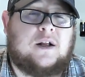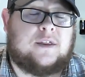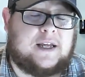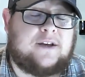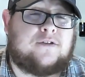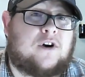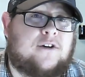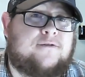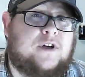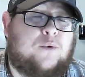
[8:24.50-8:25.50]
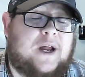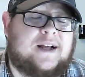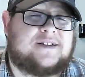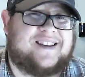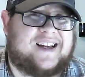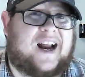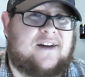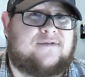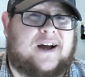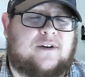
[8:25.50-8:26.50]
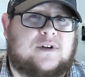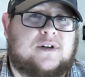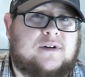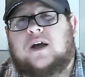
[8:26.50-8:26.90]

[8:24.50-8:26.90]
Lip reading: These are a few ways that I found,